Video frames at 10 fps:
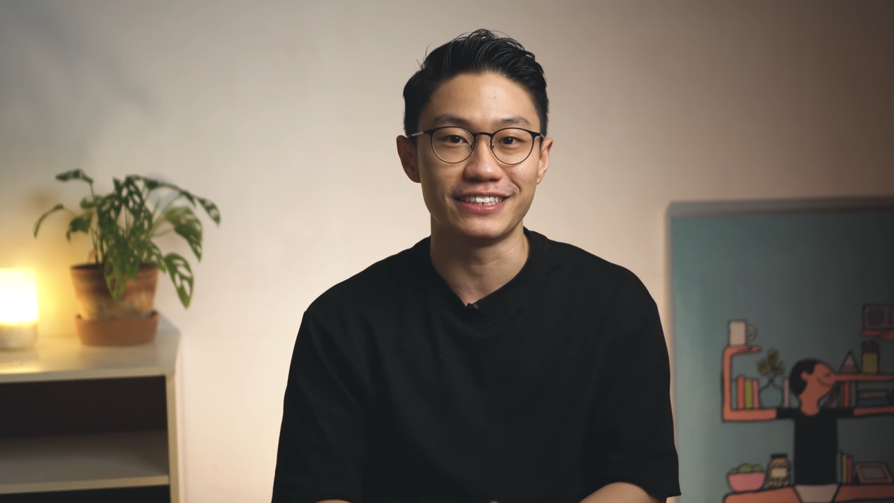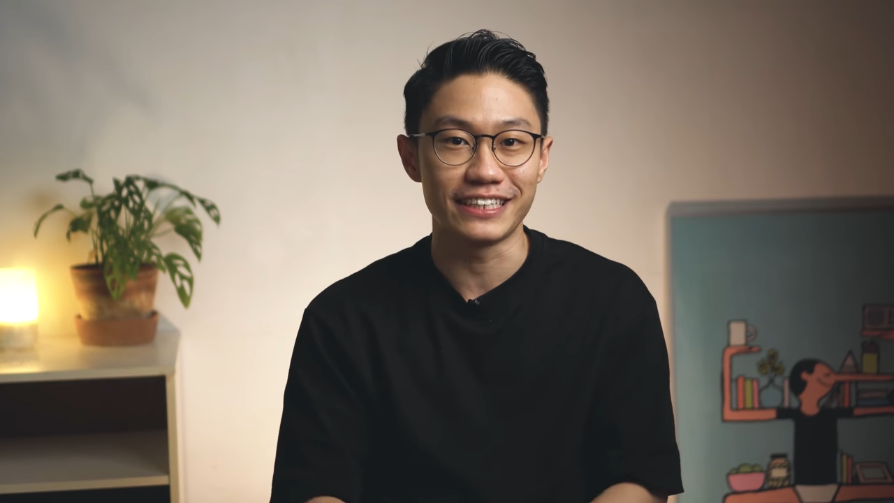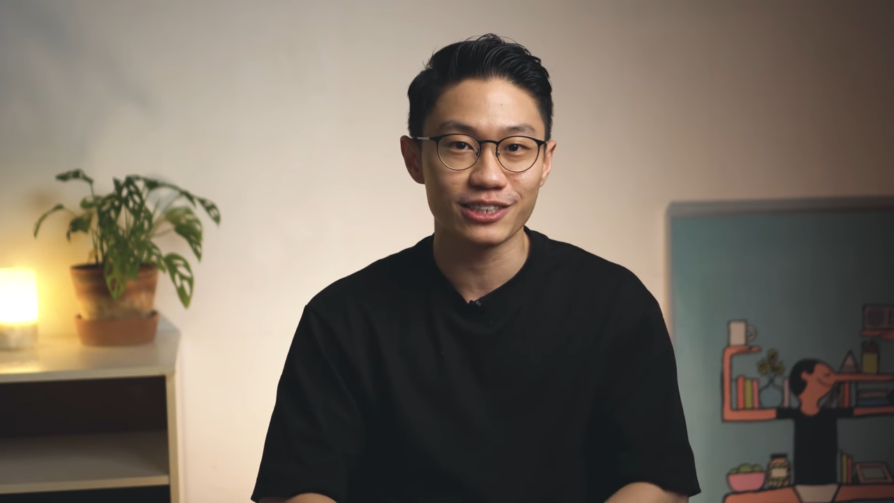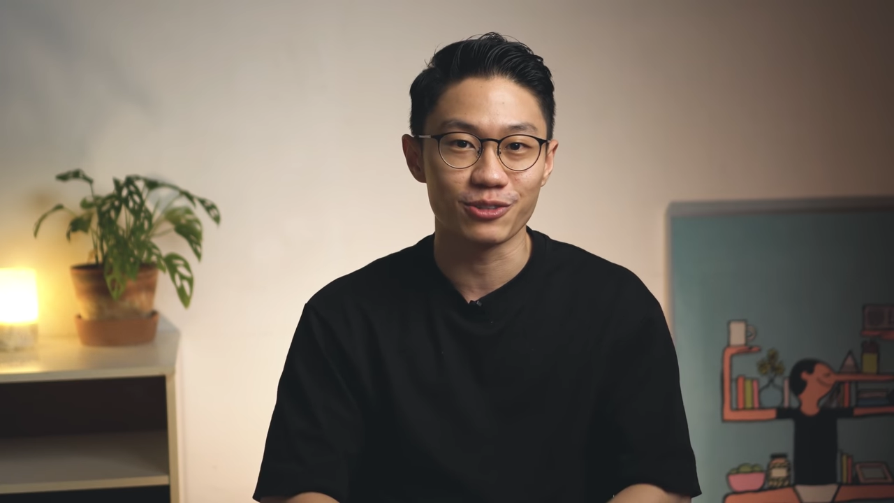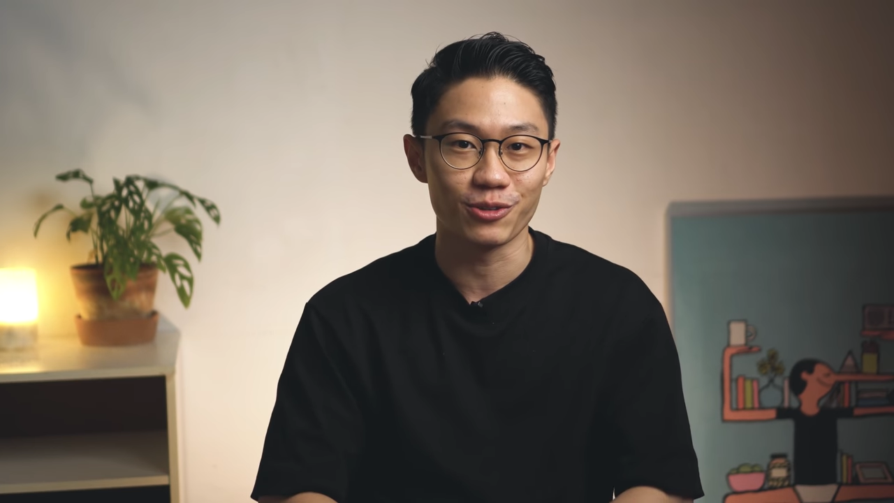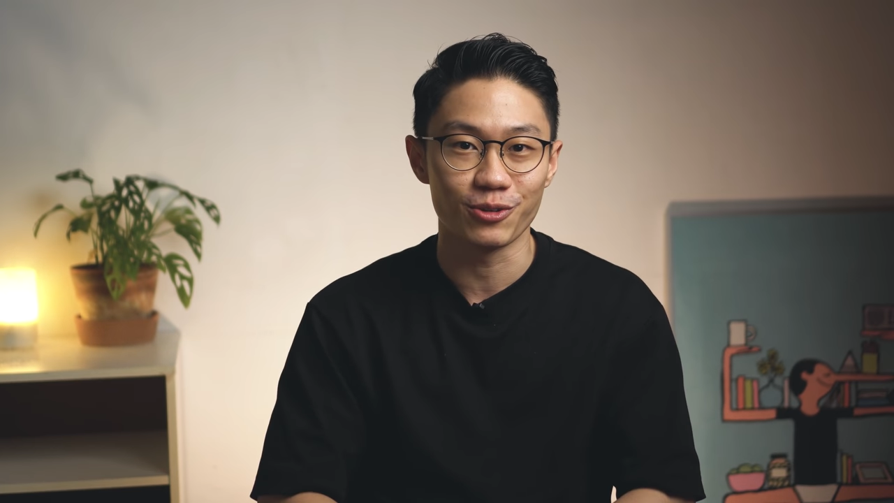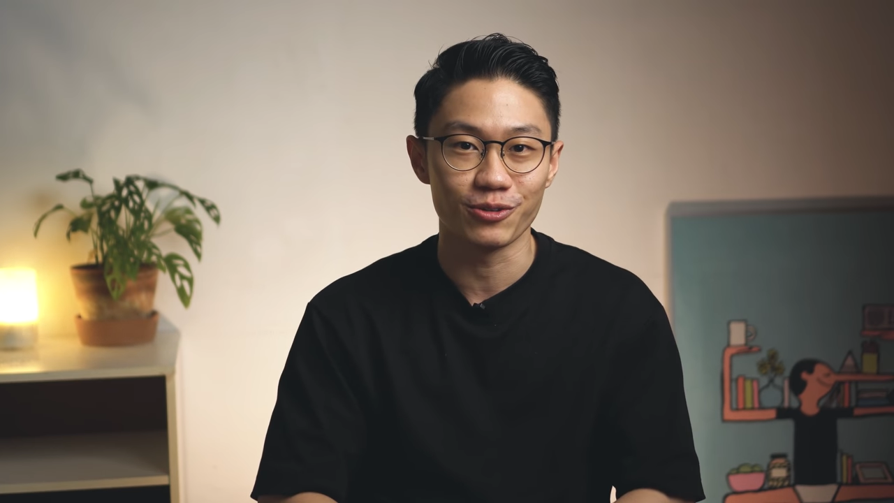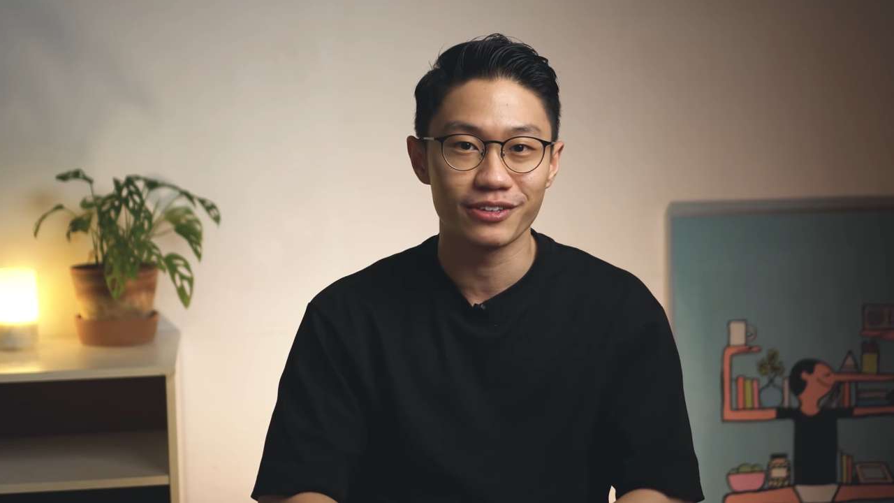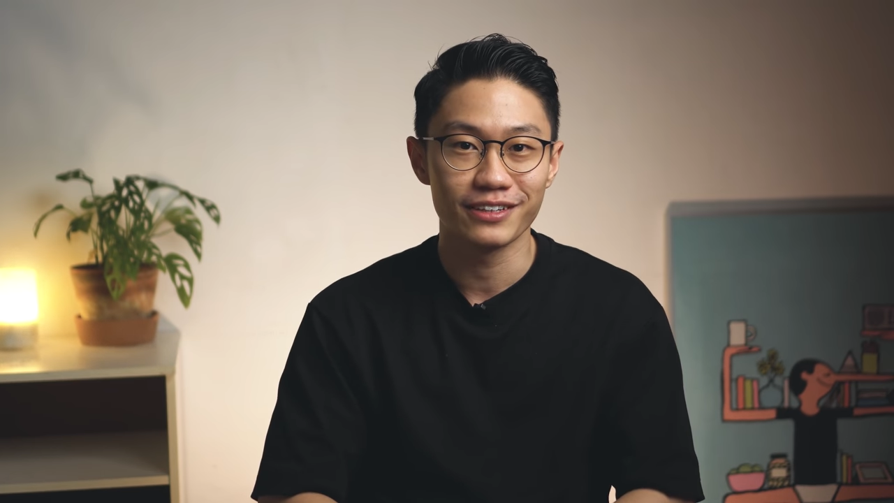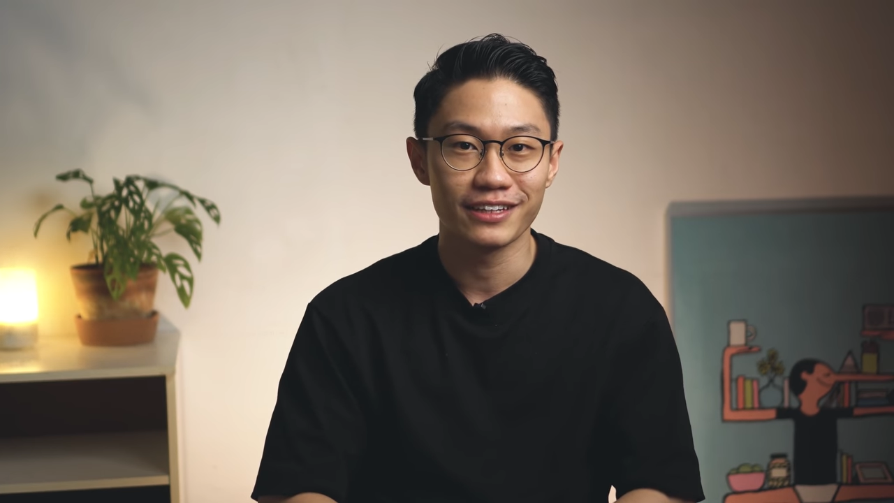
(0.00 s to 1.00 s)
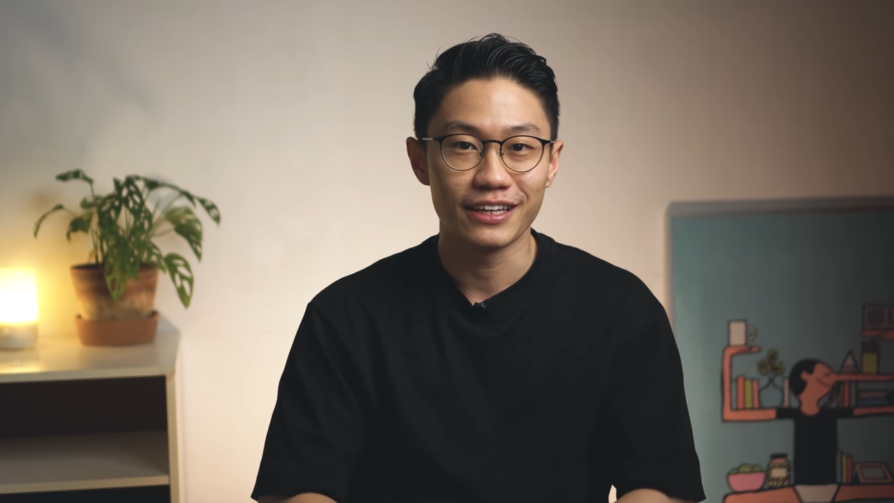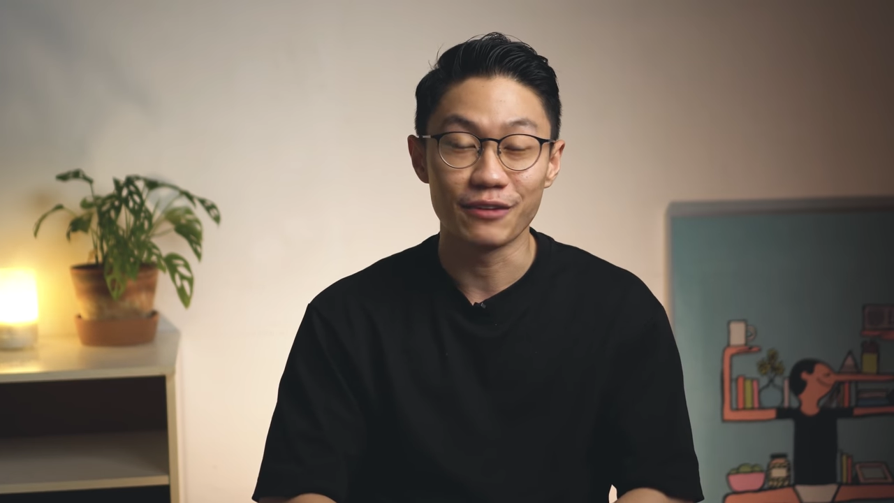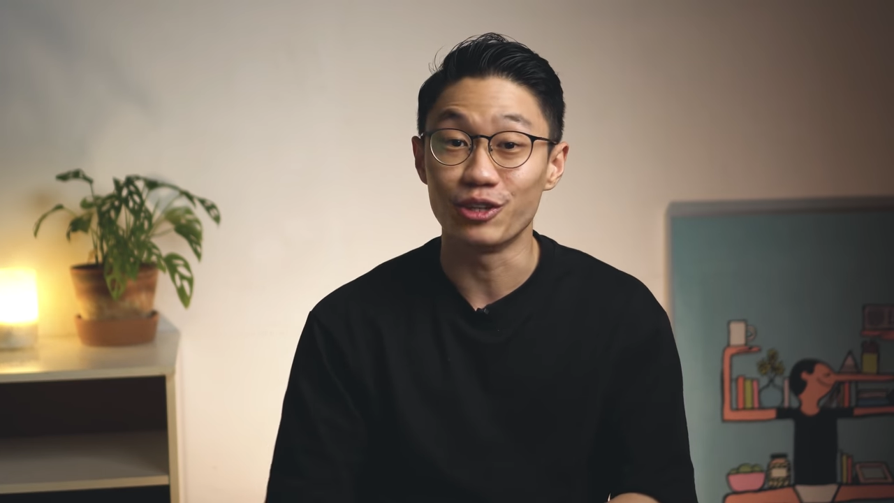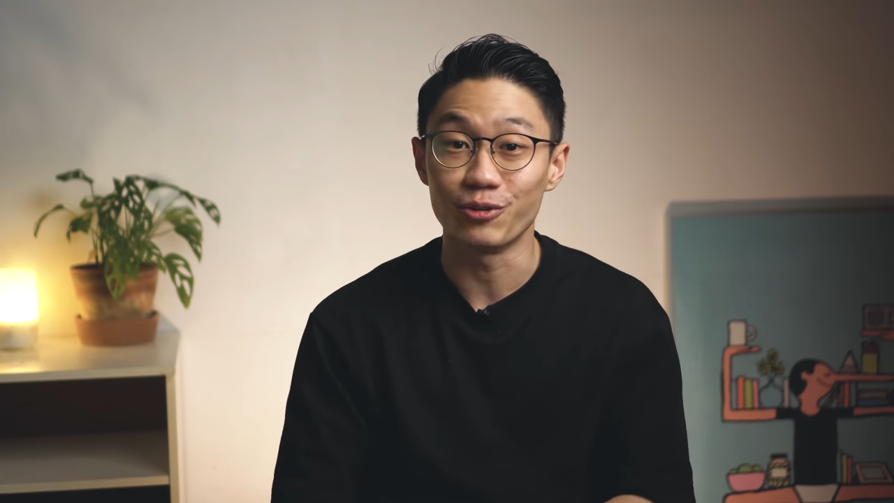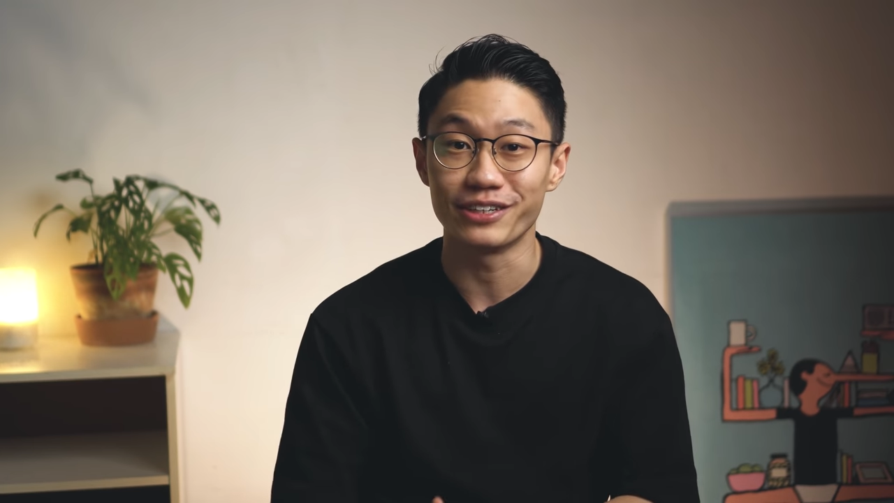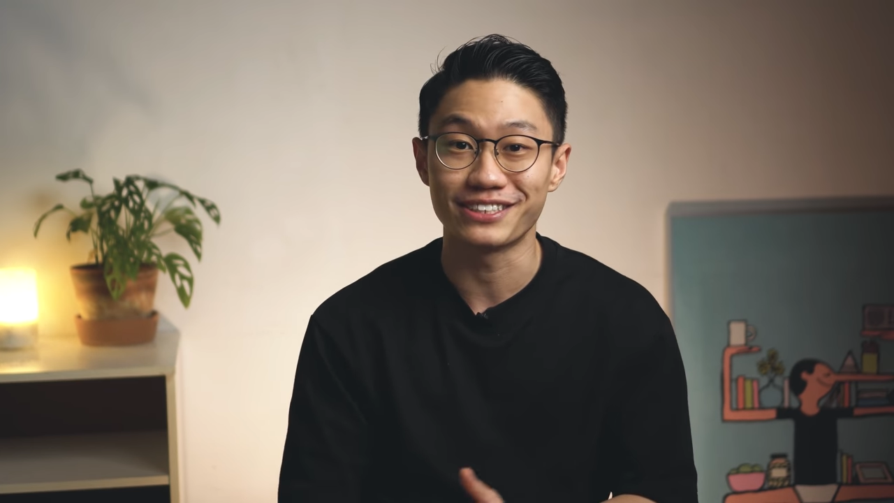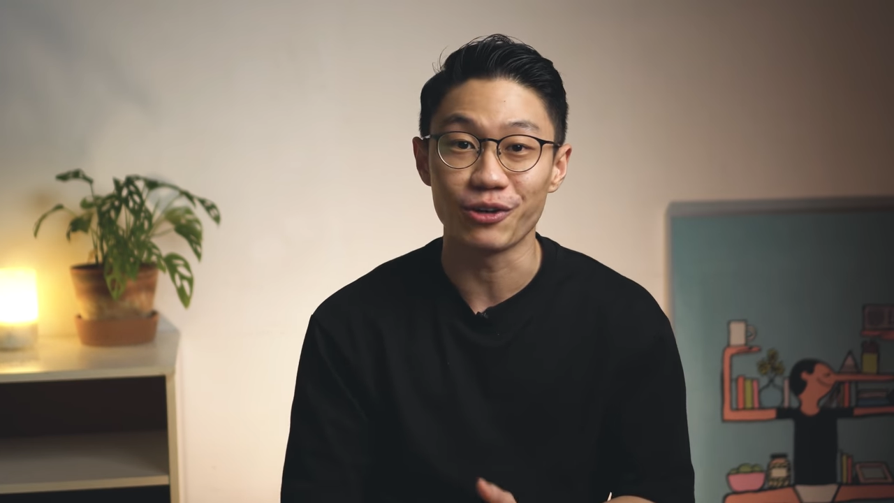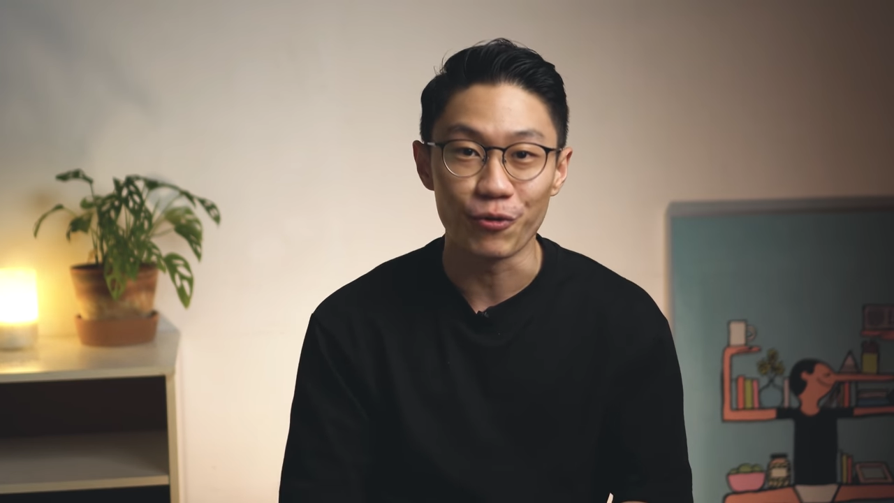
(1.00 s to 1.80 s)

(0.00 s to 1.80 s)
this to you, even though it's